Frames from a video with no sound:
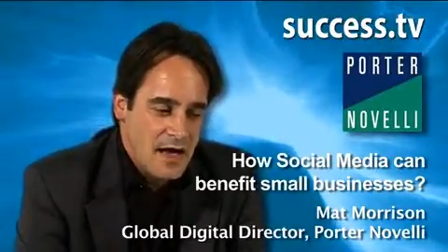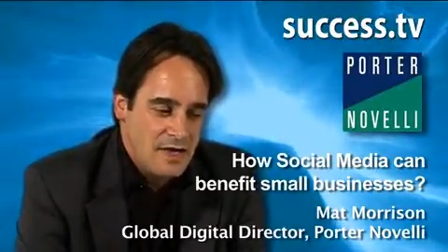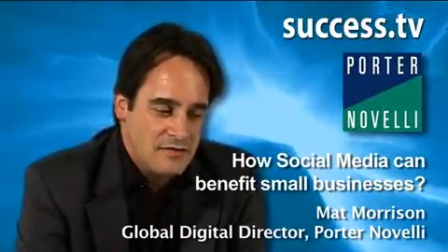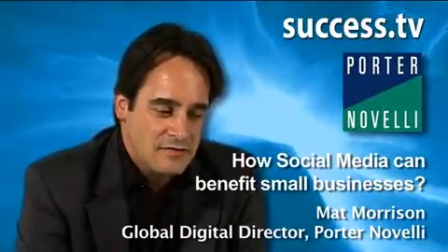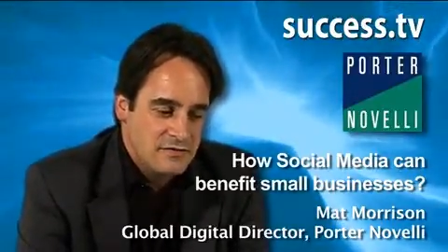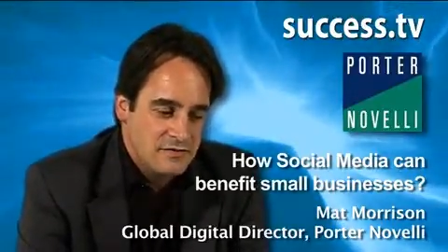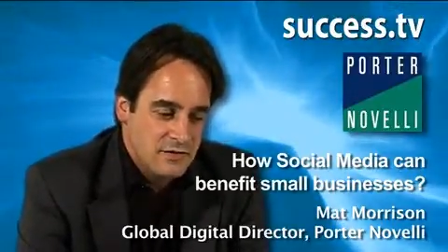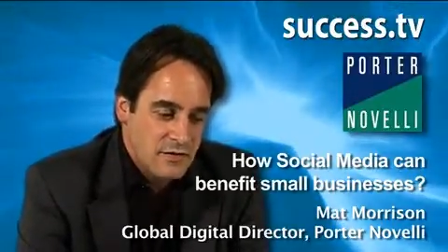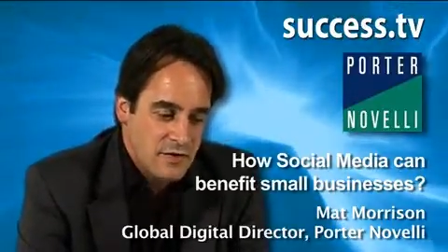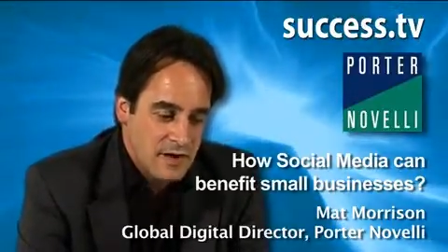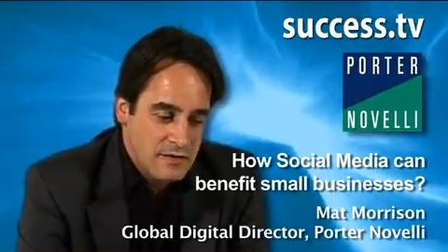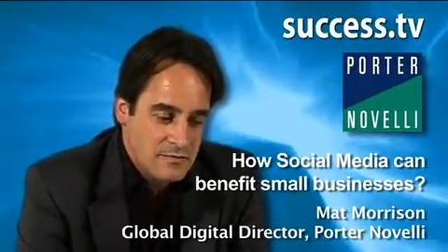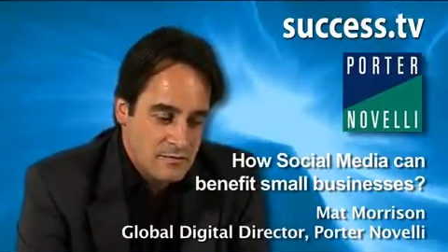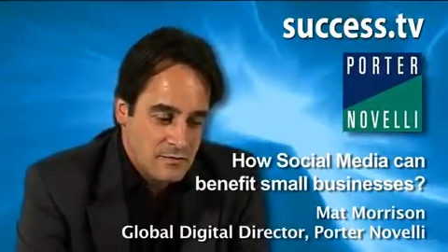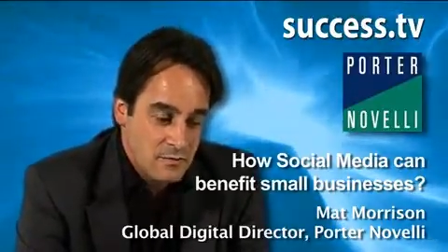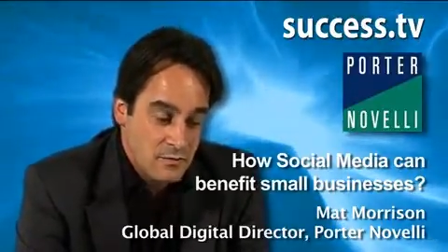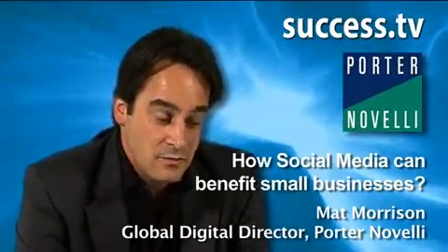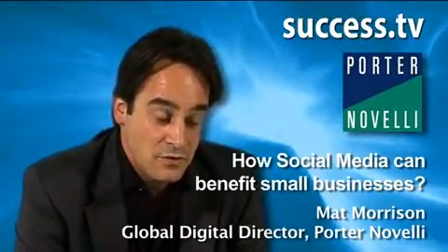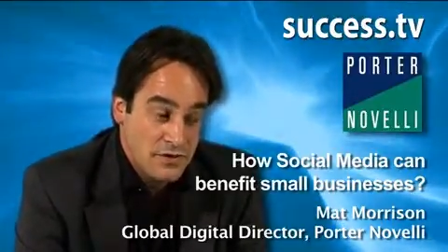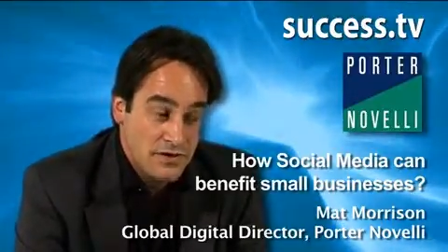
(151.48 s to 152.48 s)
So I
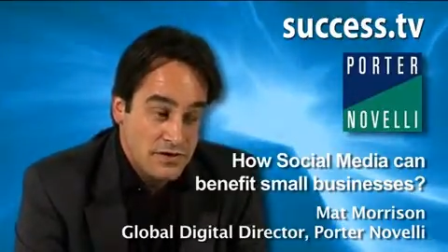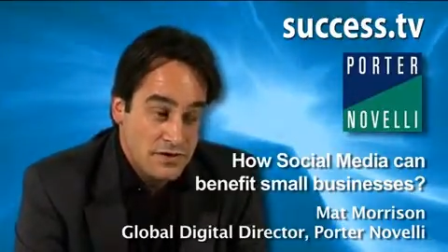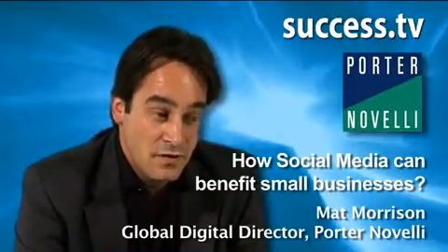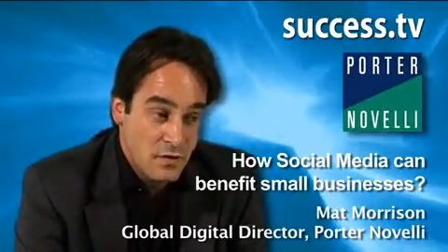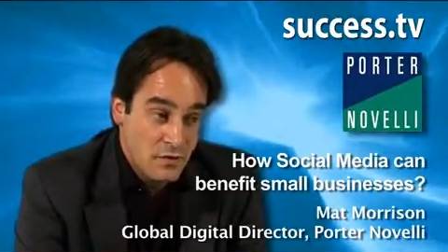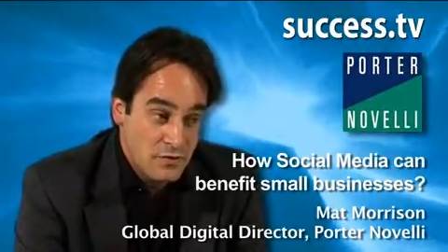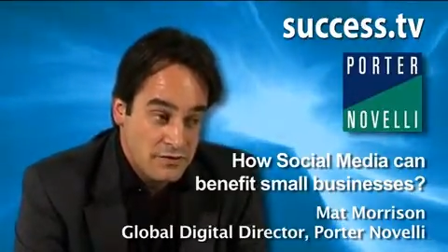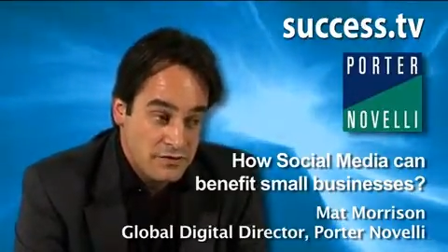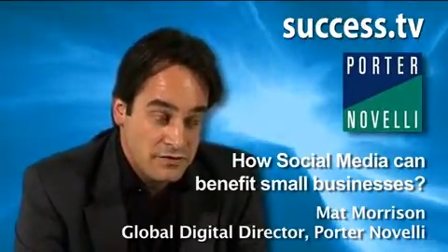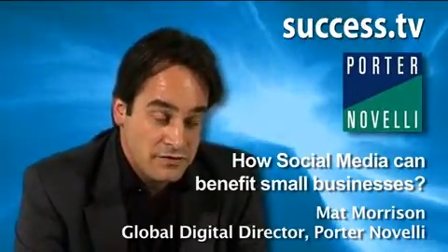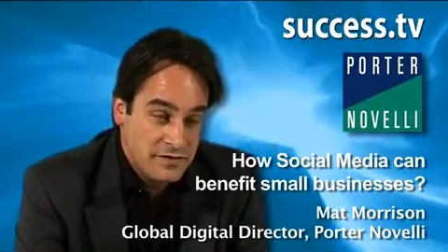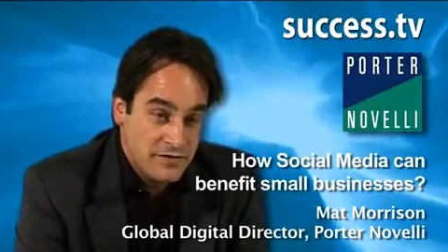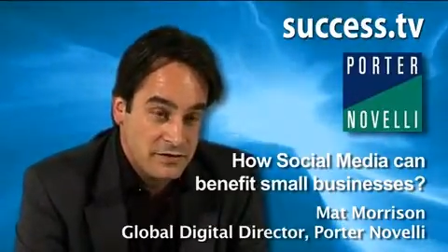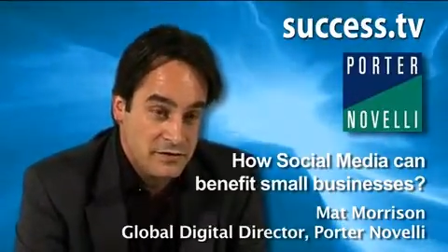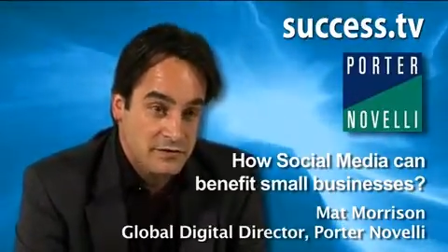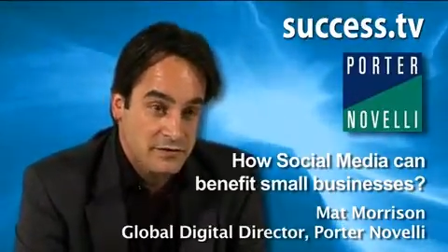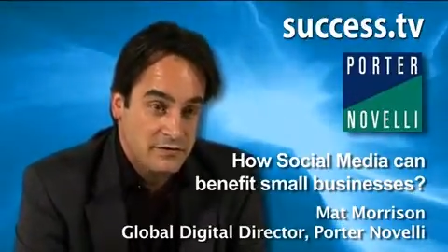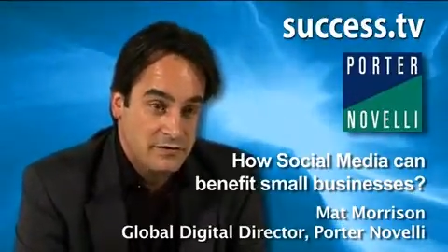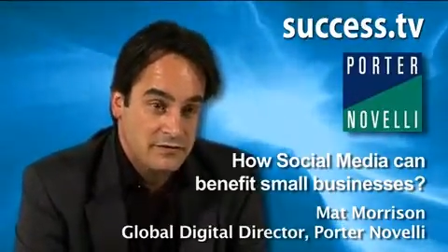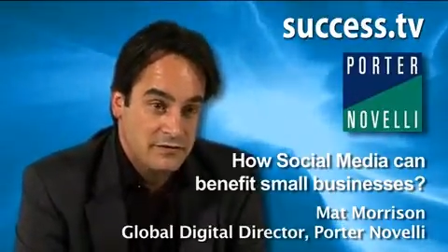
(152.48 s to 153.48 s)
would
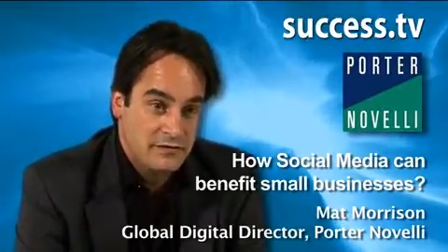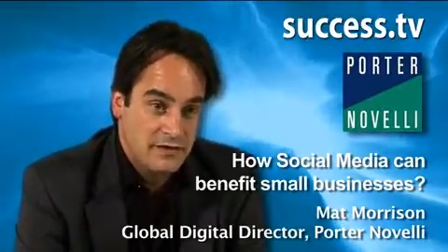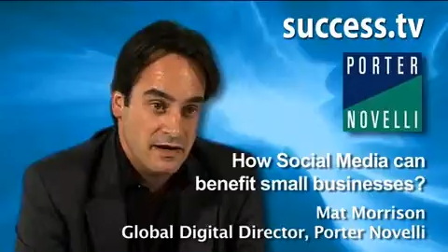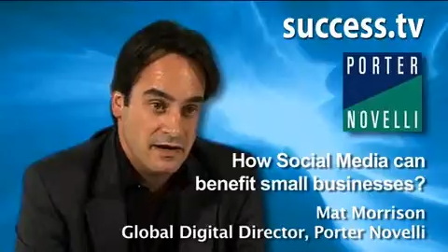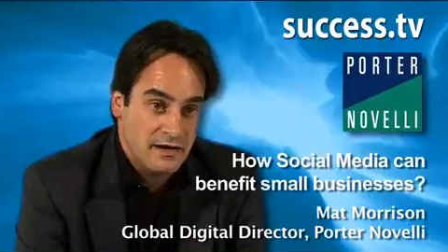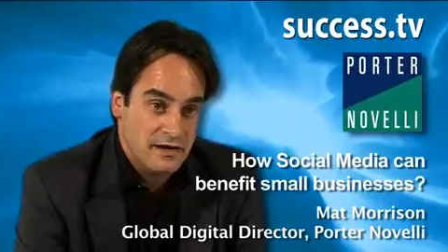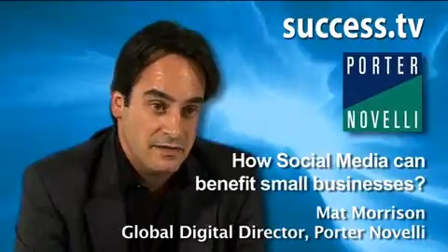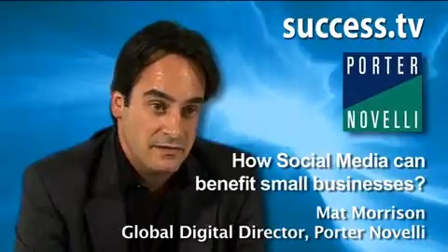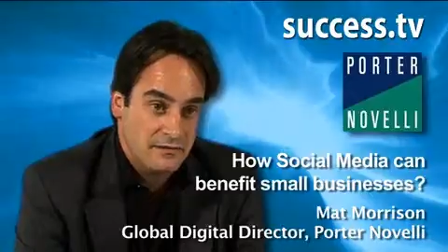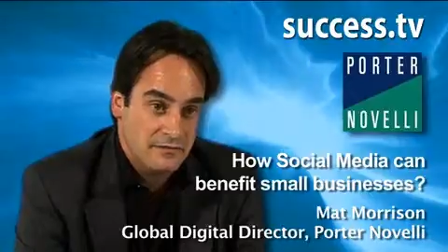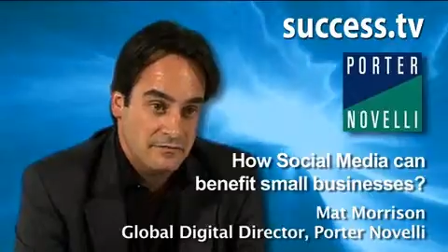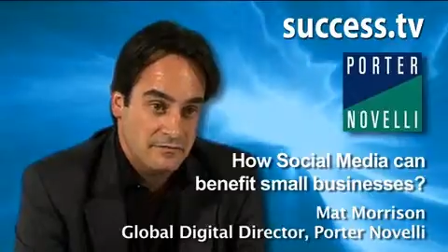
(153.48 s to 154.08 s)
still say